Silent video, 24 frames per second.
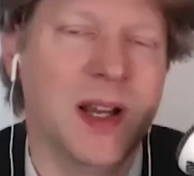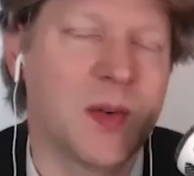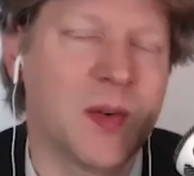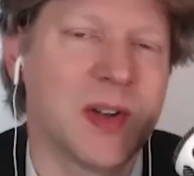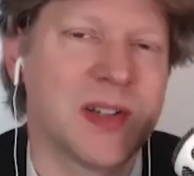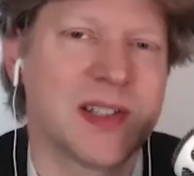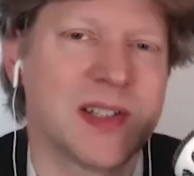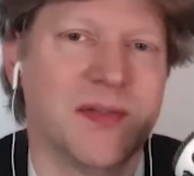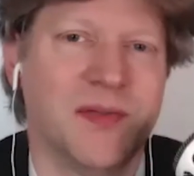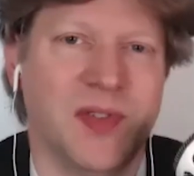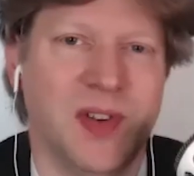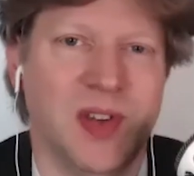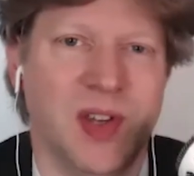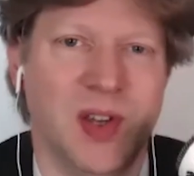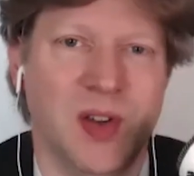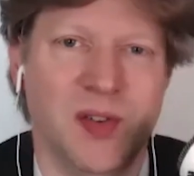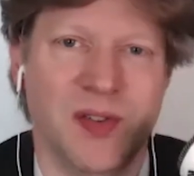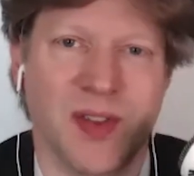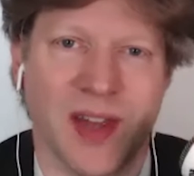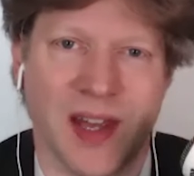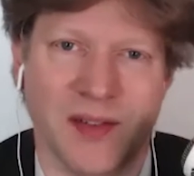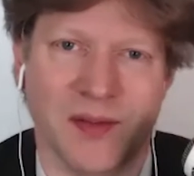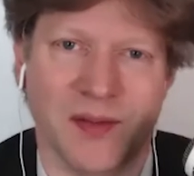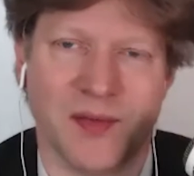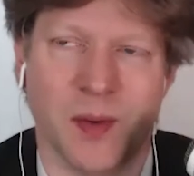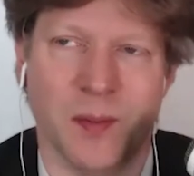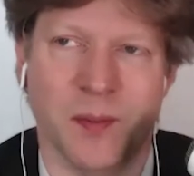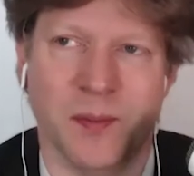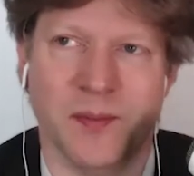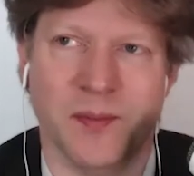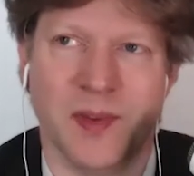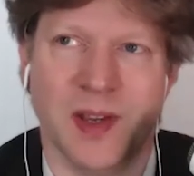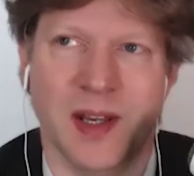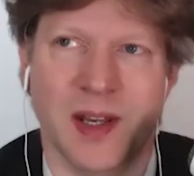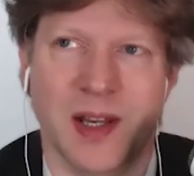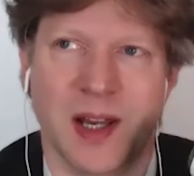question for you then,
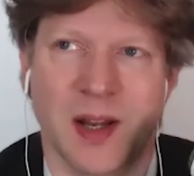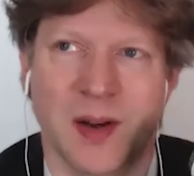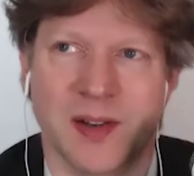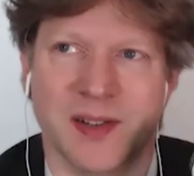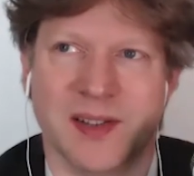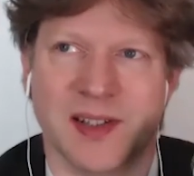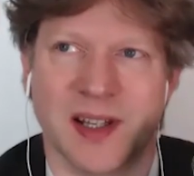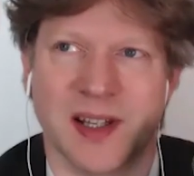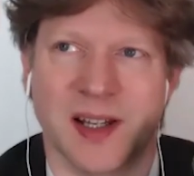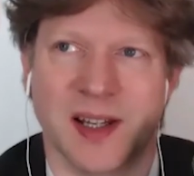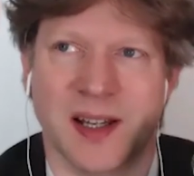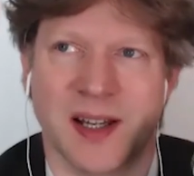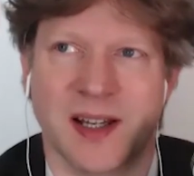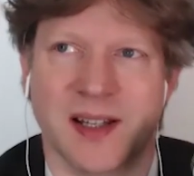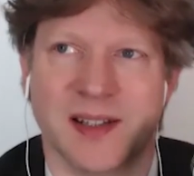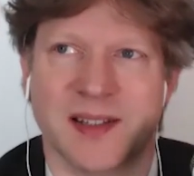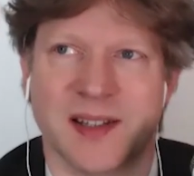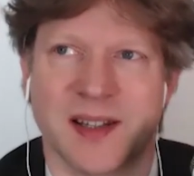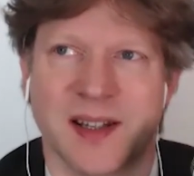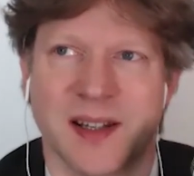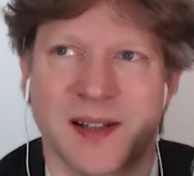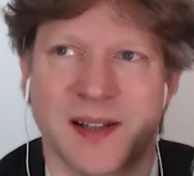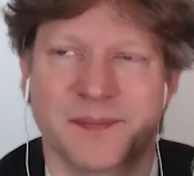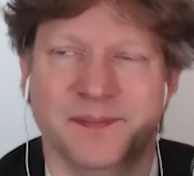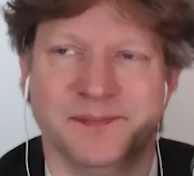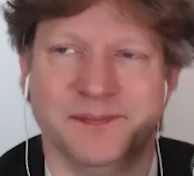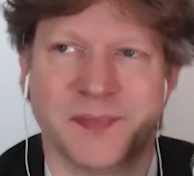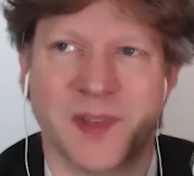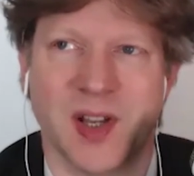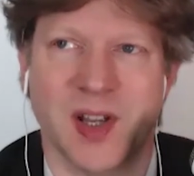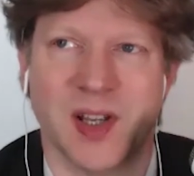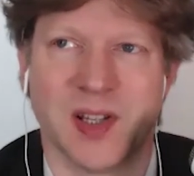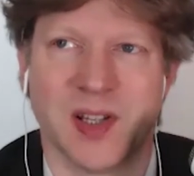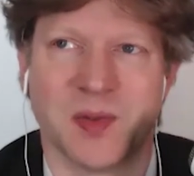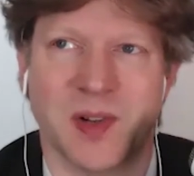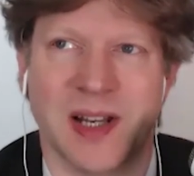from, as
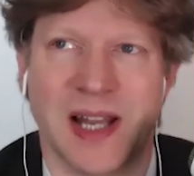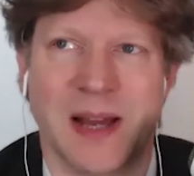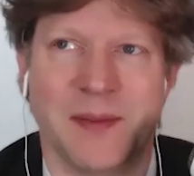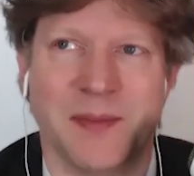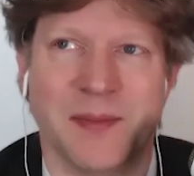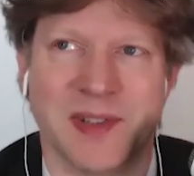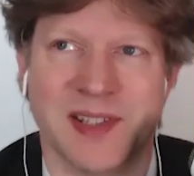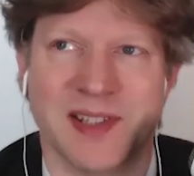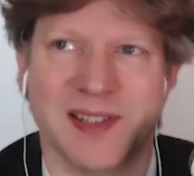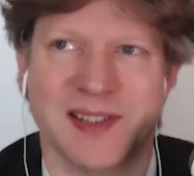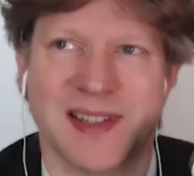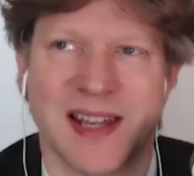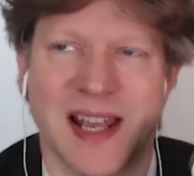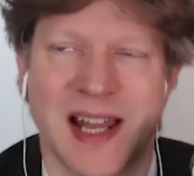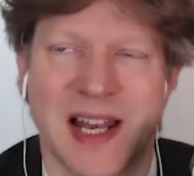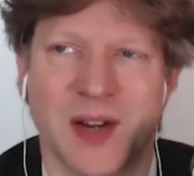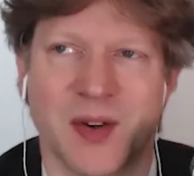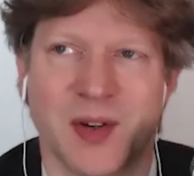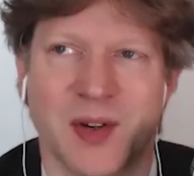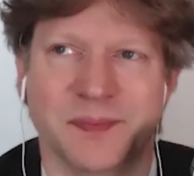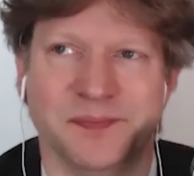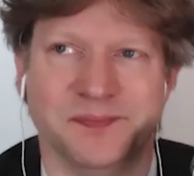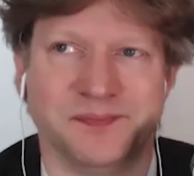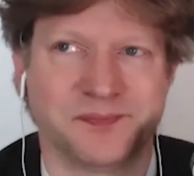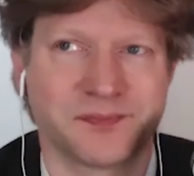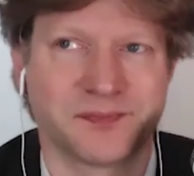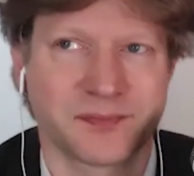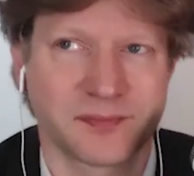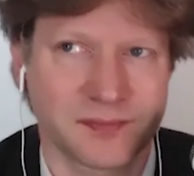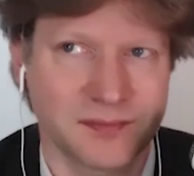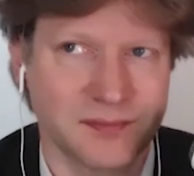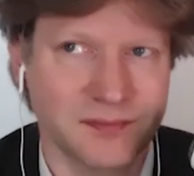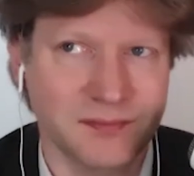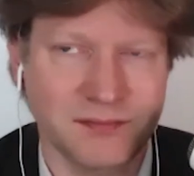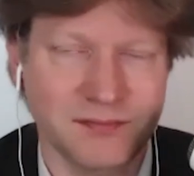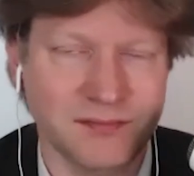well, Amazon seller, and
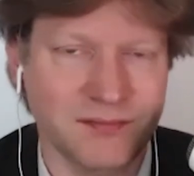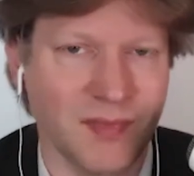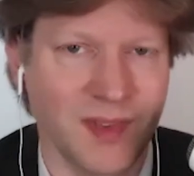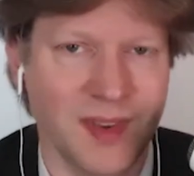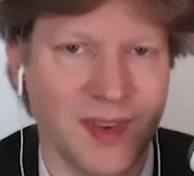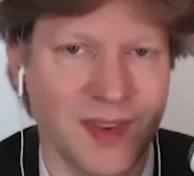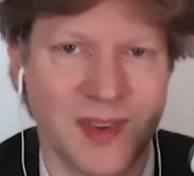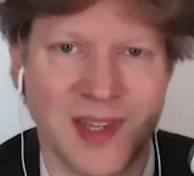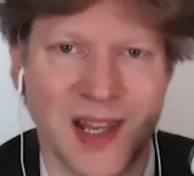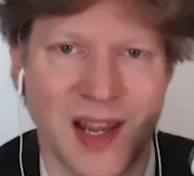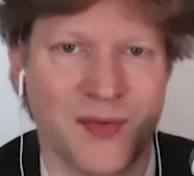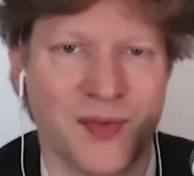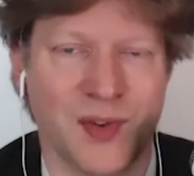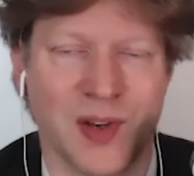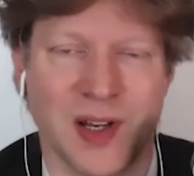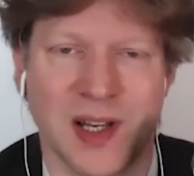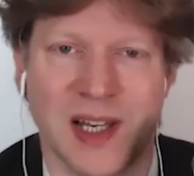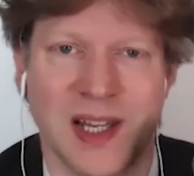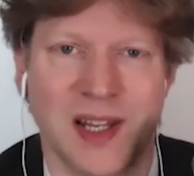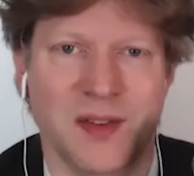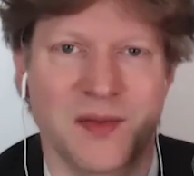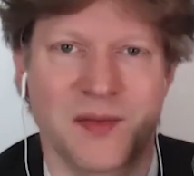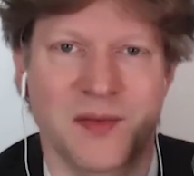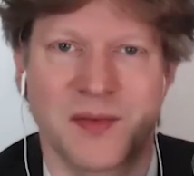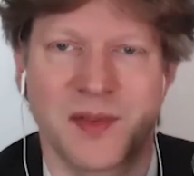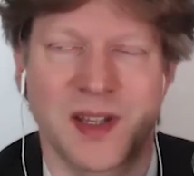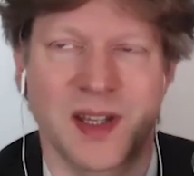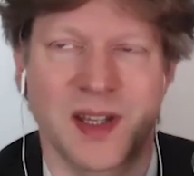definitely,